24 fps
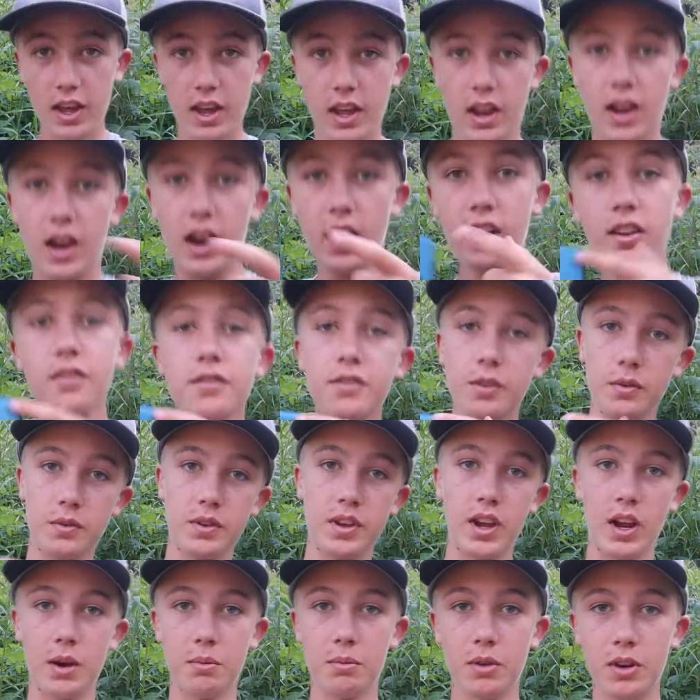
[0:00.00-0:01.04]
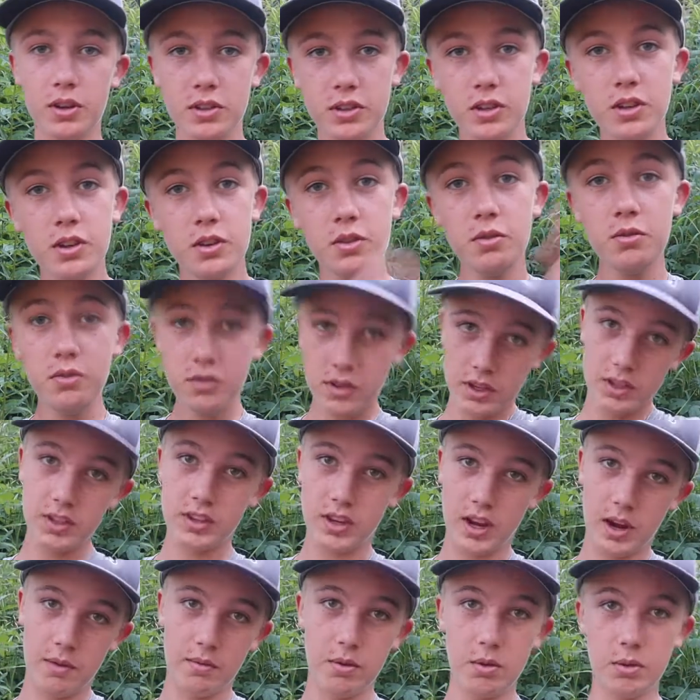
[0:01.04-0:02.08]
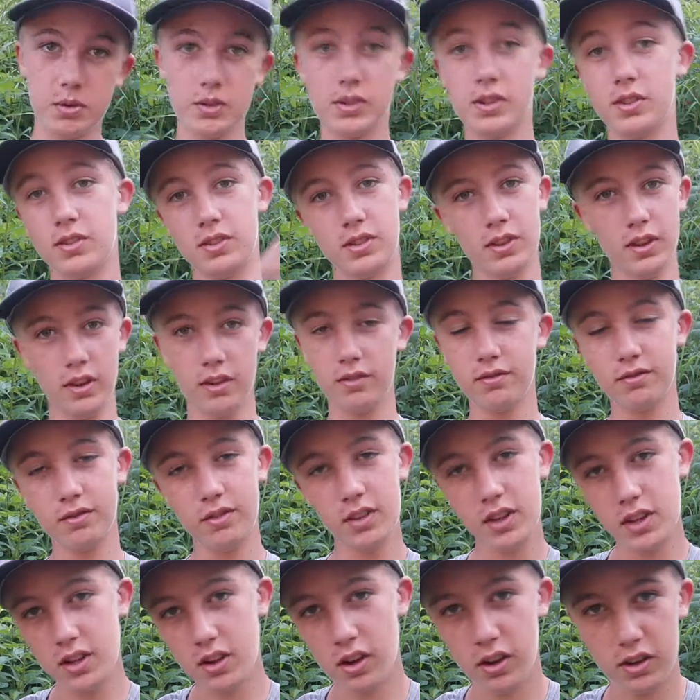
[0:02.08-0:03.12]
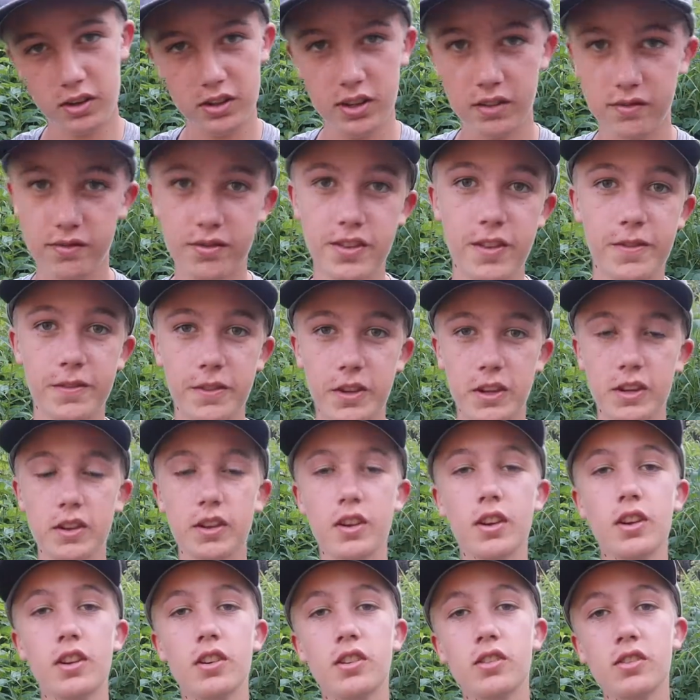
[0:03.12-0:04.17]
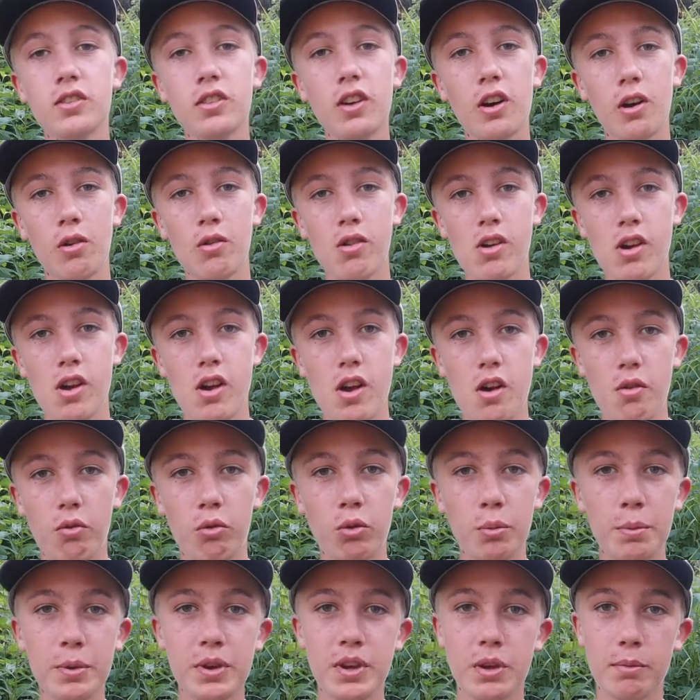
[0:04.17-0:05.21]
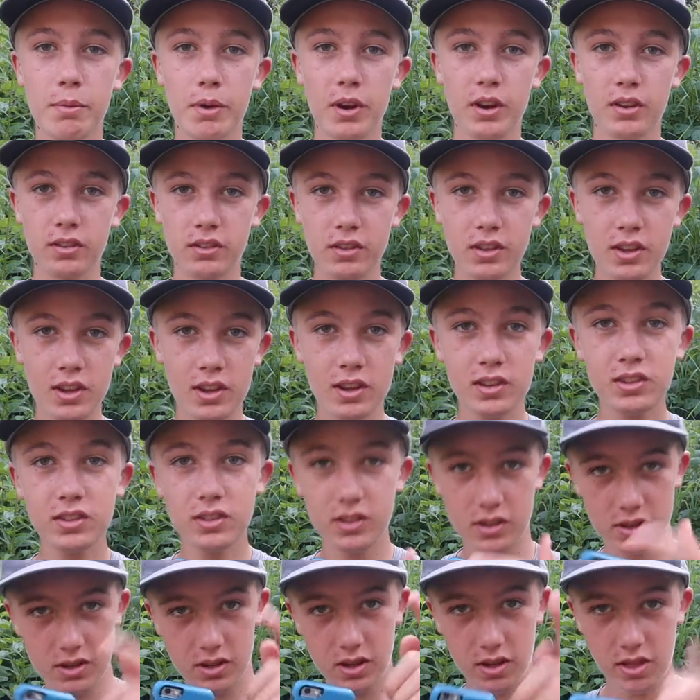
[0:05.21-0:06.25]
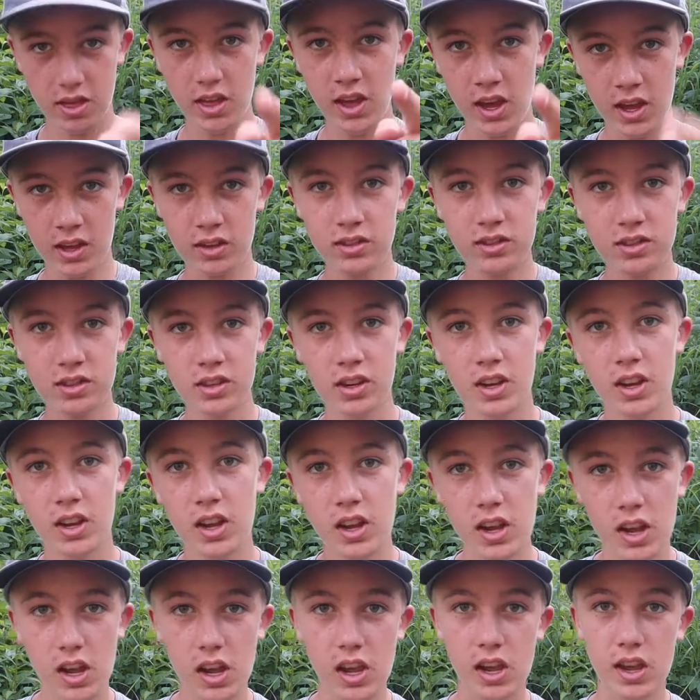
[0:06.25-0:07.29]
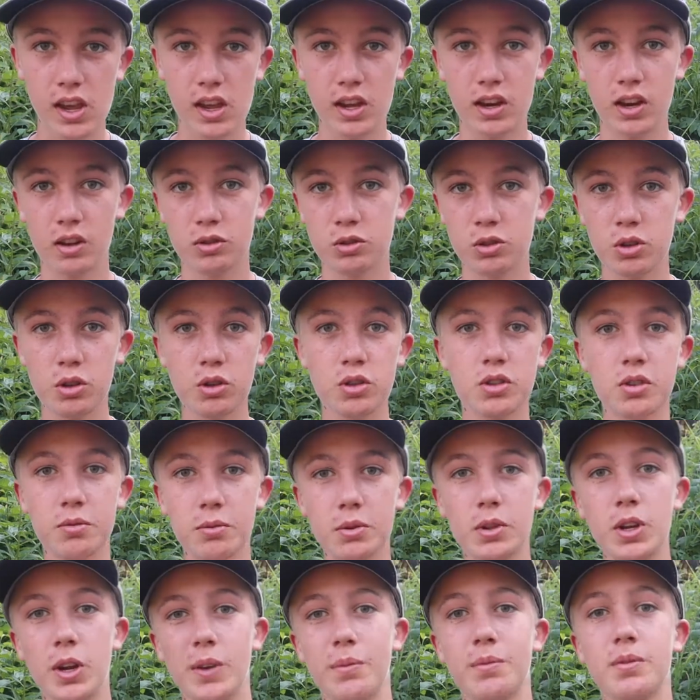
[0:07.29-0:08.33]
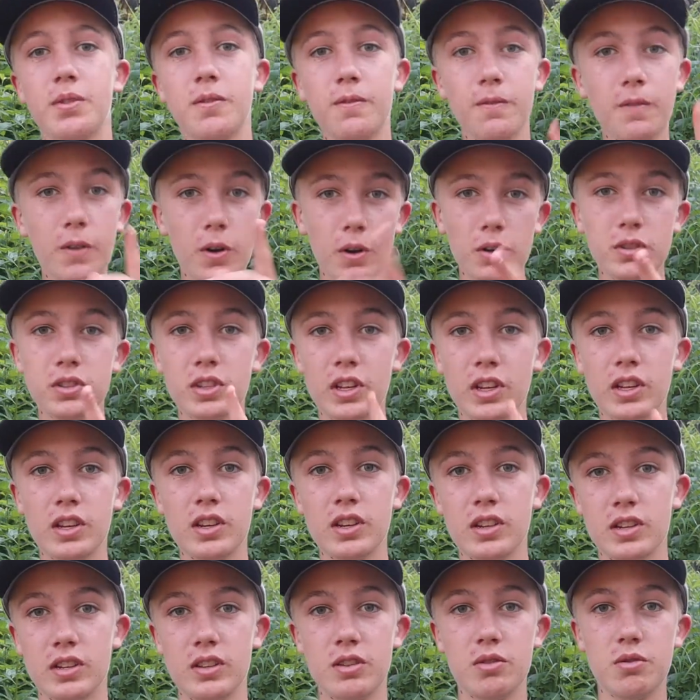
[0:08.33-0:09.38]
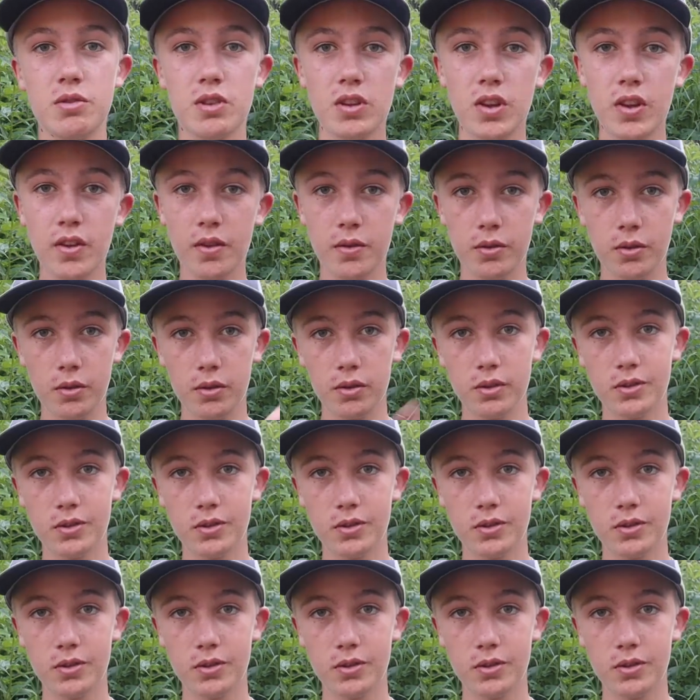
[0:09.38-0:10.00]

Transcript: an iPhone camera to this camera, which is the EOS M50. So, we'll be comparing this to this, and I'll show you some clips. First thing is you need to